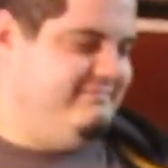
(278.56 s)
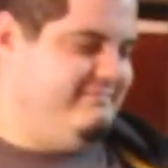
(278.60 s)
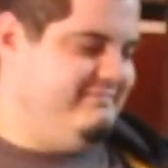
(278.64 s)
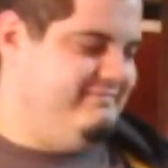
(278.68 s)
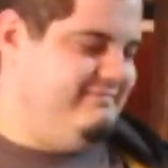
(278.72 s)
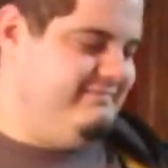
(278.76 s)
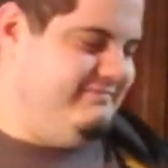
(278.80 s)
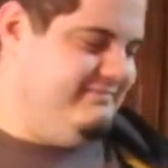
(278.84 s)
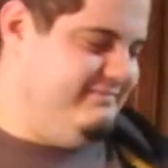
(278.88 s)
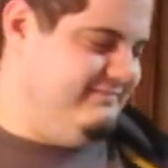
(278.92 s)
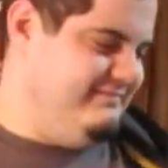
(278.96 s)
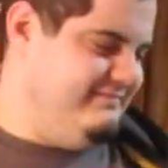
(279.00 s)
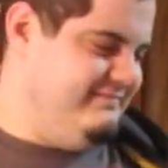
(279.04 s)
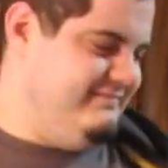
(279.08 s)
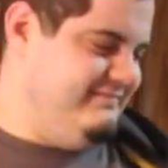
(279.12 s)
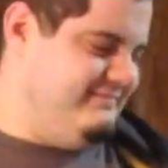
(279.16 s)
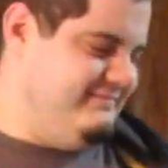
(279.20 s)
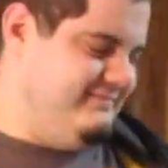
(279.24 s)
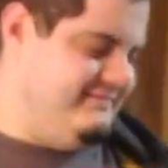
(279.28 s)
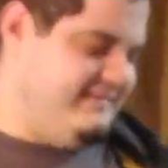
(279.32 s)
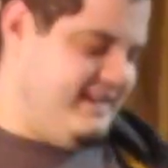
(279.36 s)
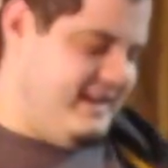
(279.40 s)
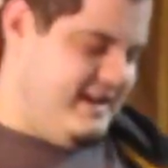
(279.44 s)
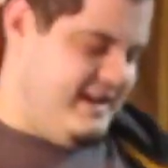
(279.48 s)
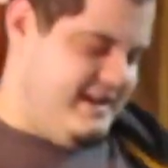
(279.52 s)
That's what he did.
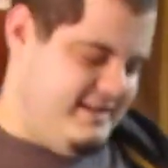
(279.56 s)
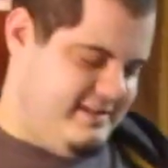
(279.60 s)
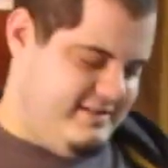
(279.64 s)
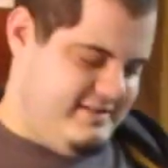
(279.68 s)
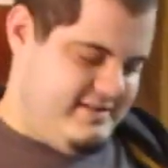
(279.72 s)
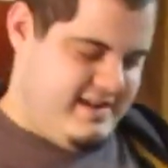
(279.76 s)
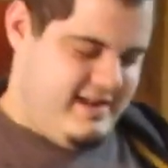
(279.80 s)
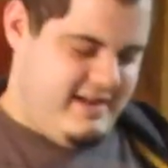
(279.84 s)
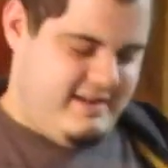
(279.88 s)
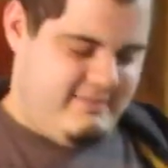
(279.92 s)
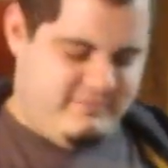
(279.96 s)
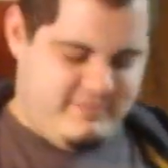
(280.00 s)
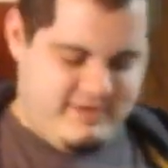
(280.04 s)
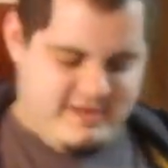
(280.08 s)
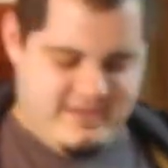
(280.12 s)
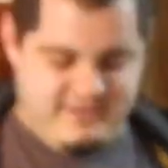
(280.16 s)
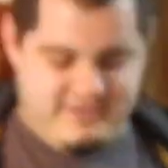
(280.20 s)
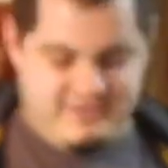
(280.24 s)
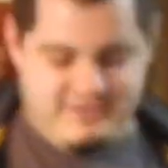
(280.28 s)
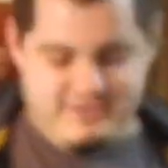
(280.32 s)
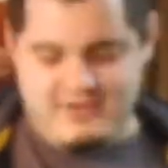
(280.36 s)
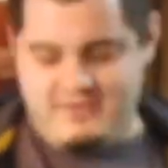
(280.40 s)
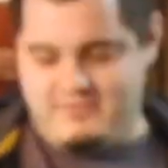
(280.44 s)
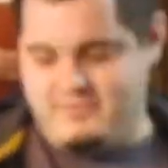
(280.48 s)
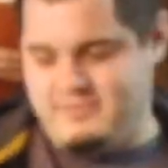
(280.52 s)
I, I am
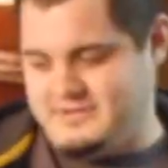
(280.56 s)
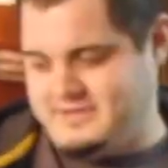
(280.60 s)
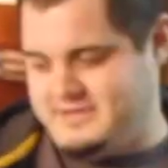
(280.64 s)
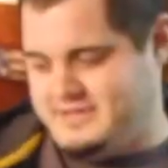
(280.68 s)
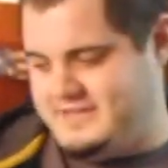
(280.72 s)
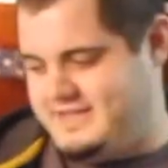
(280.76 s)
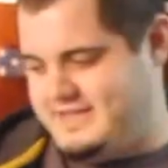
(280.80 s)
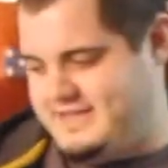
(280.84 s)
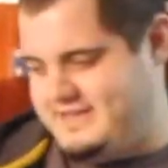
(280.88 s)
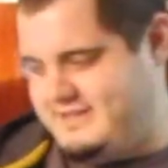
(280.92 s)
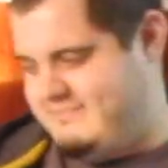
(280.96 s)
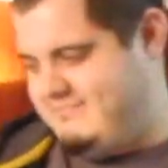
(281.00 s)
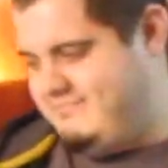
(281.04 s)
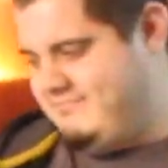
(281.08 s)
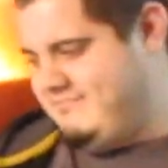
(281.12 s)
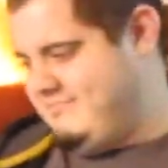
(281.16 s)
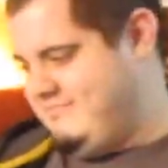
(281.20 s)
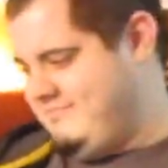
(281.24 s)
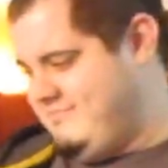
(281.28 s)
not Star Wars kid.